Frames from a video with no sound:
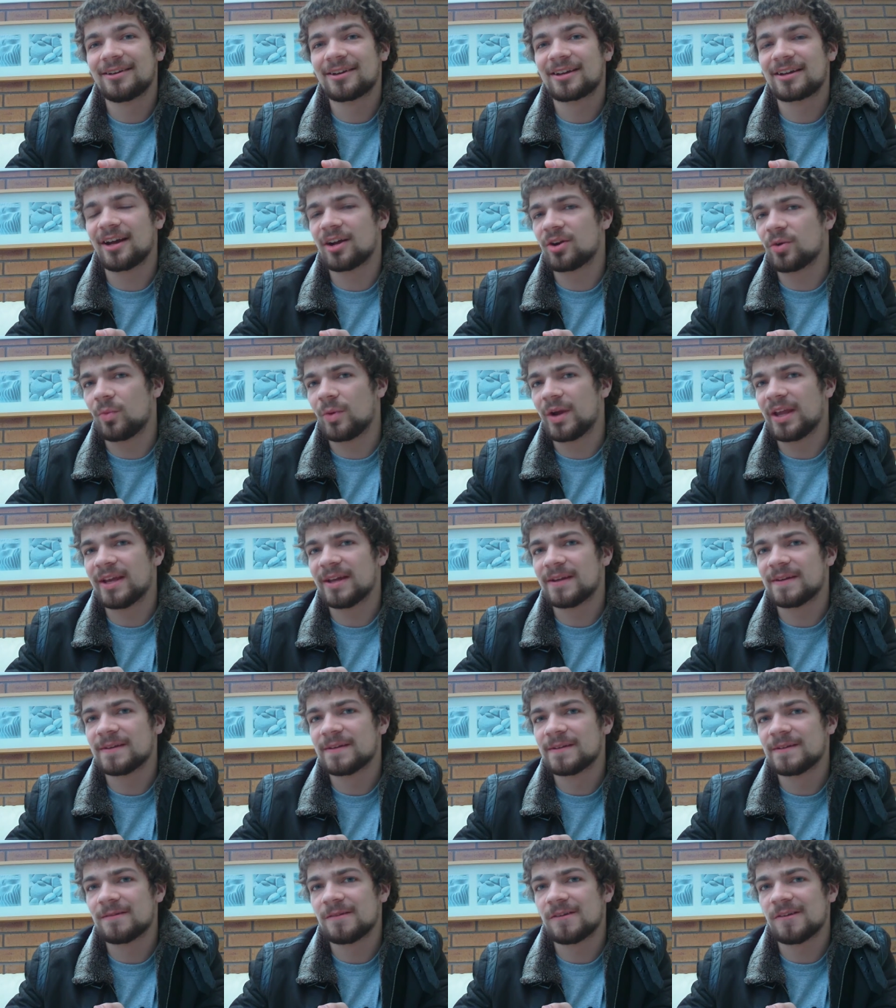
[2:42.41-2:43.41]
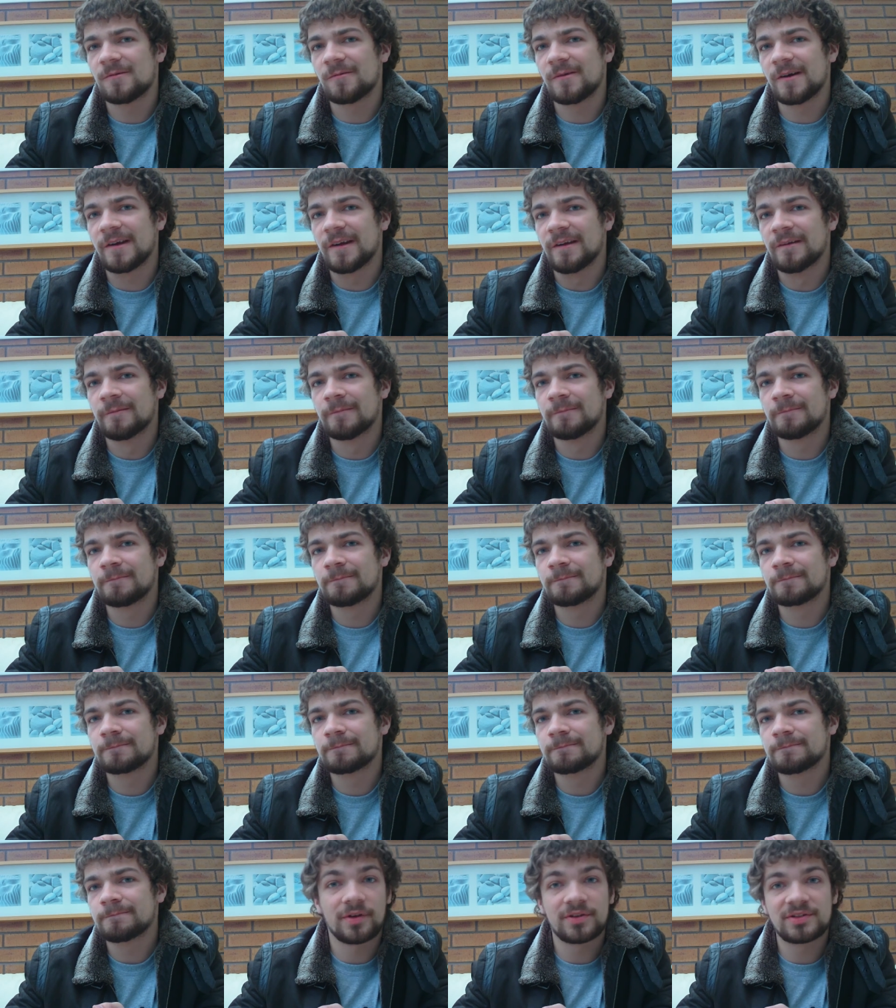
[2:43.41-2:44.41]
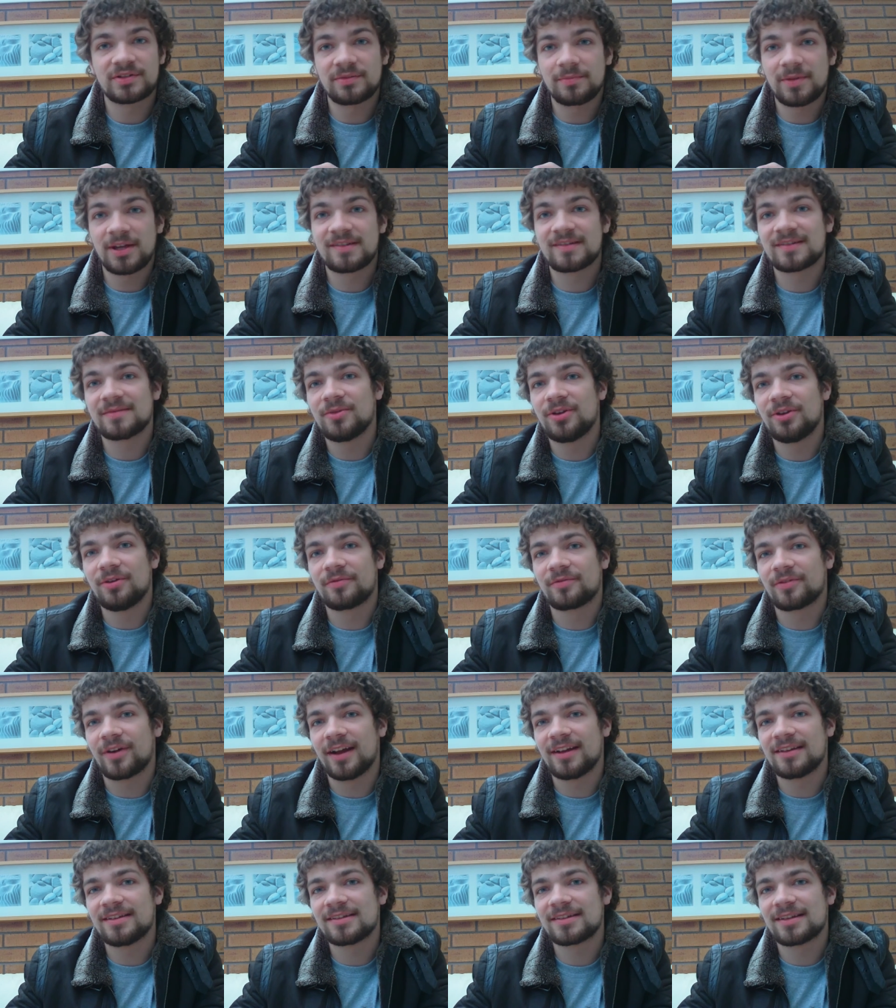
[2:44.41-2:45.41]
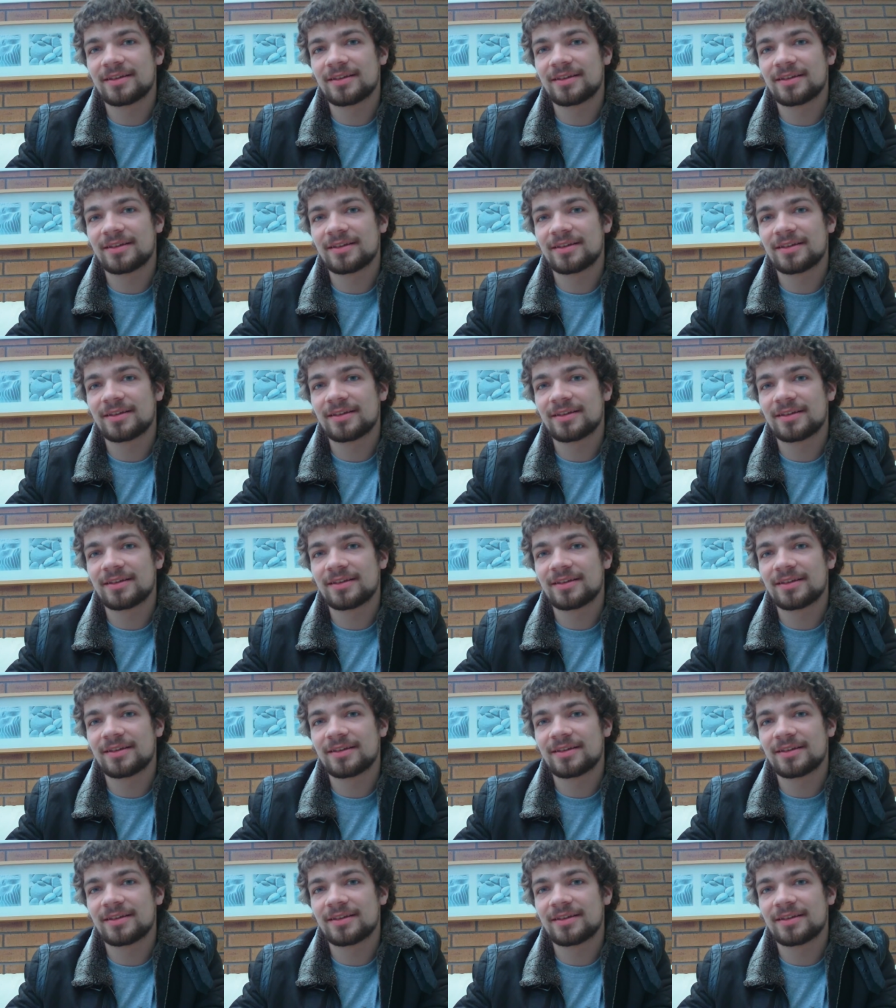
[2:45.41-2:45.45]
kind of weird in a way. I've also made some new friends.